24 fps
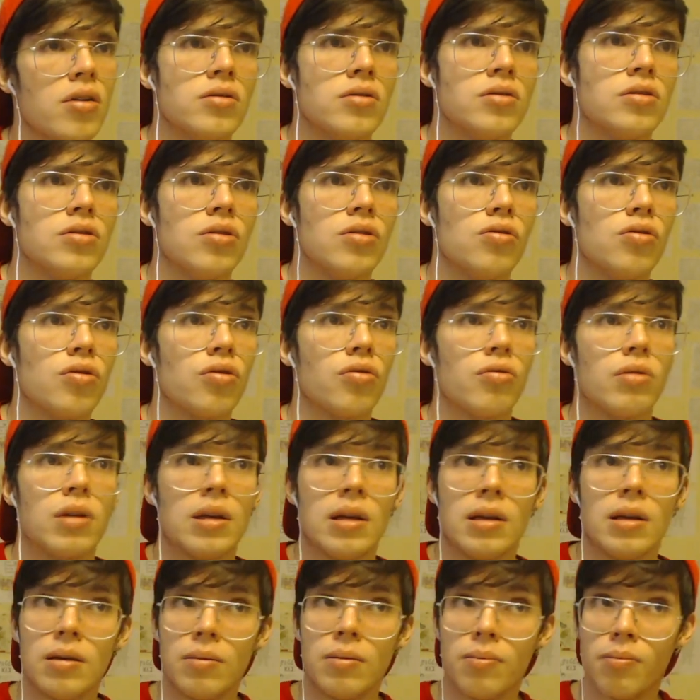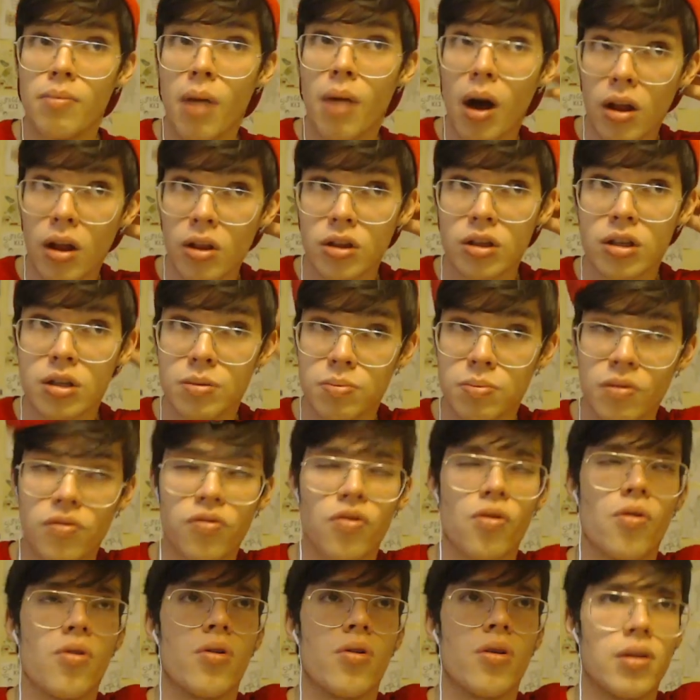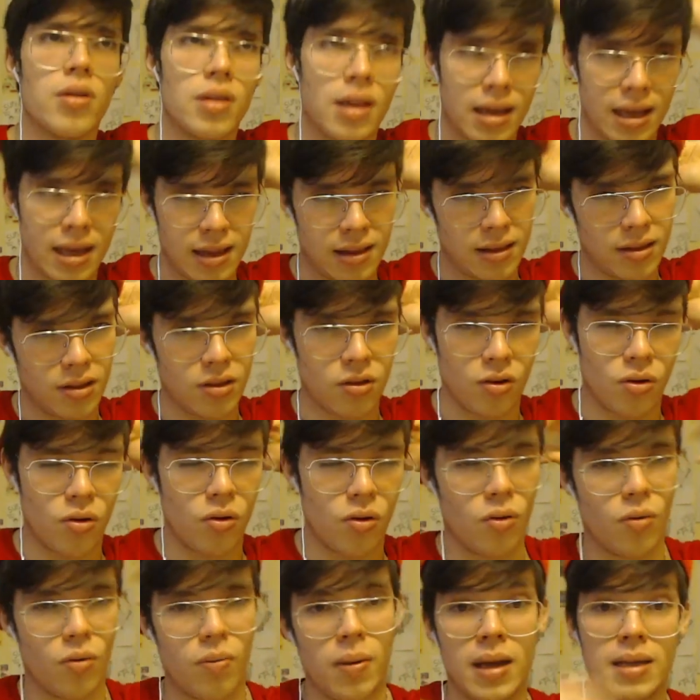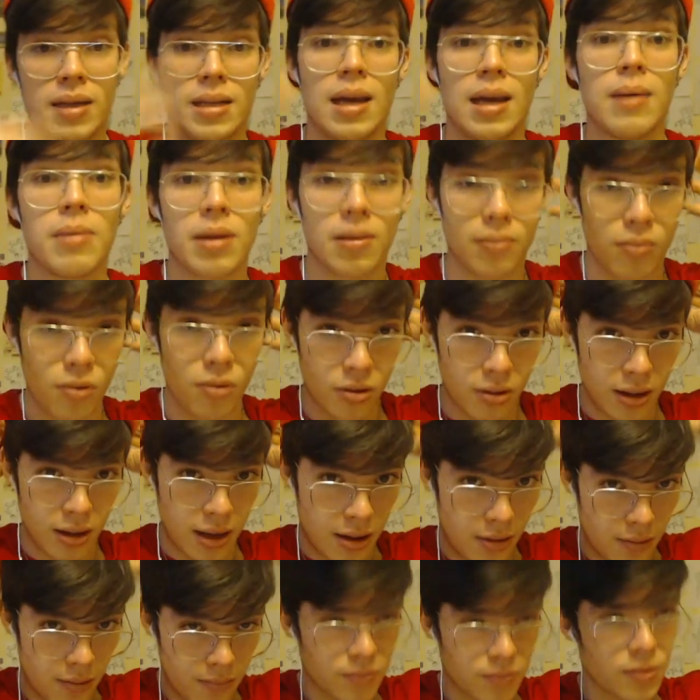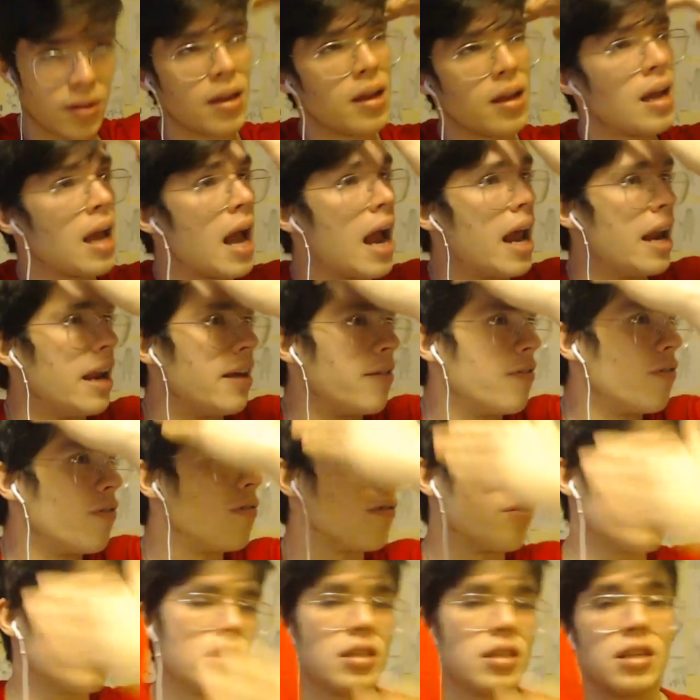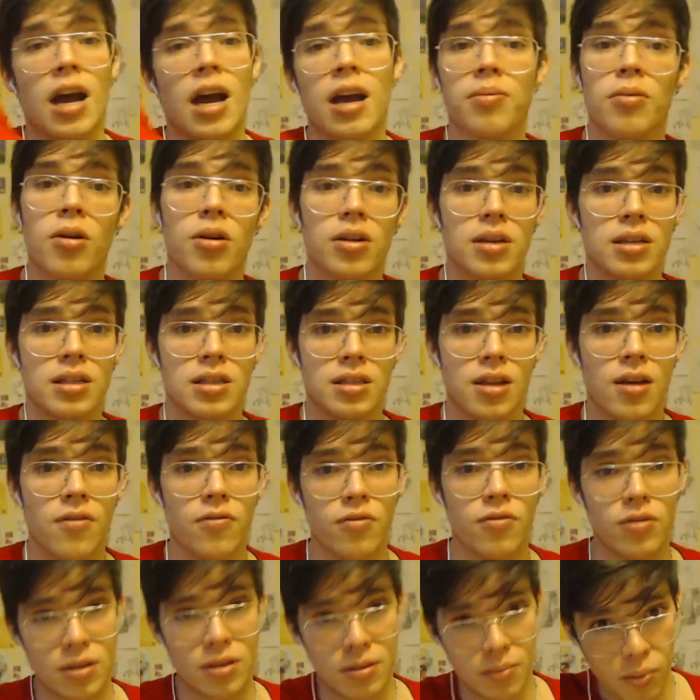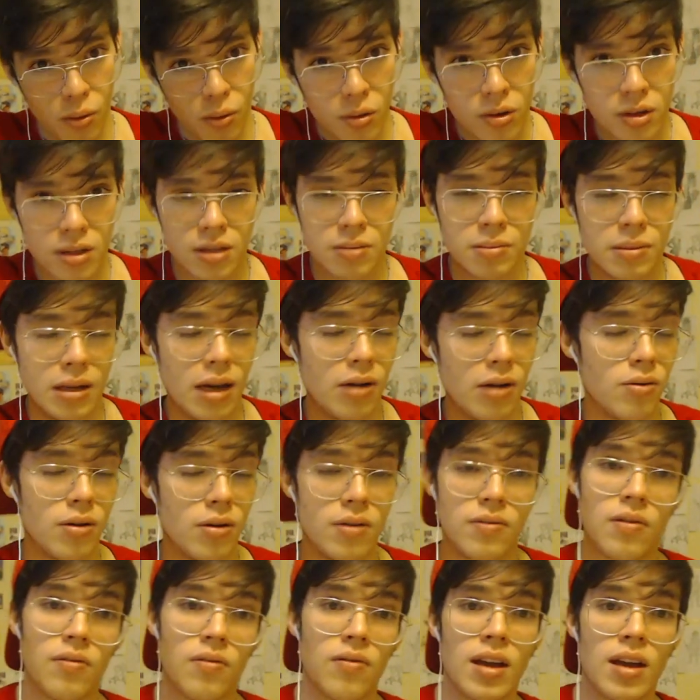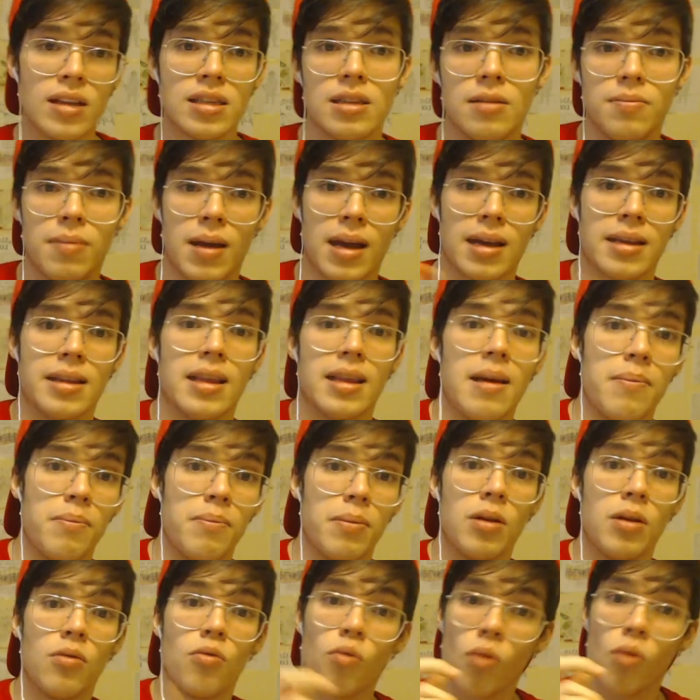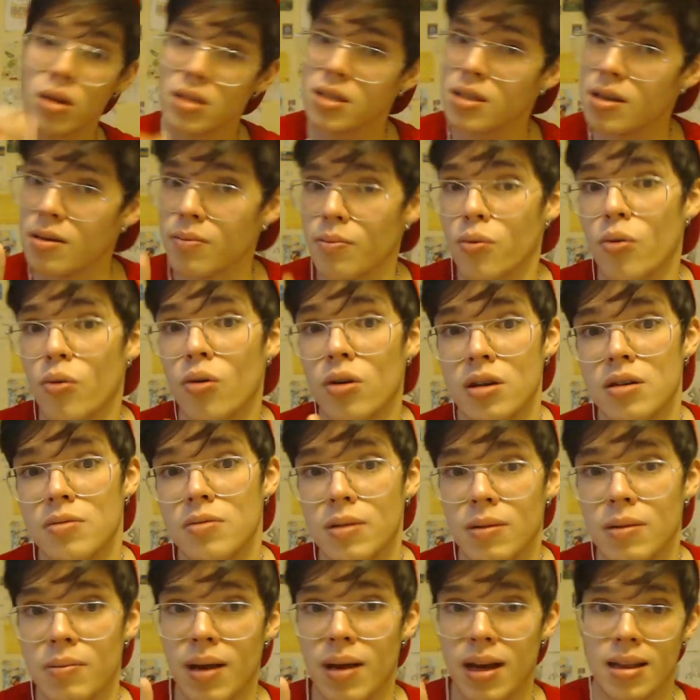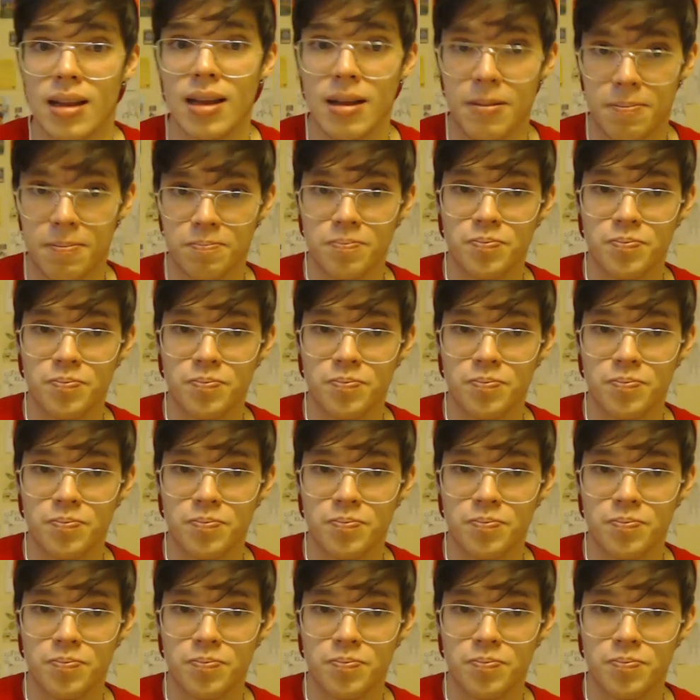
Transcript: 3 months before like the whole pandemic broke out. And if stock market stuff was important to me, I would have invested back then, but it wasn't important to me back then.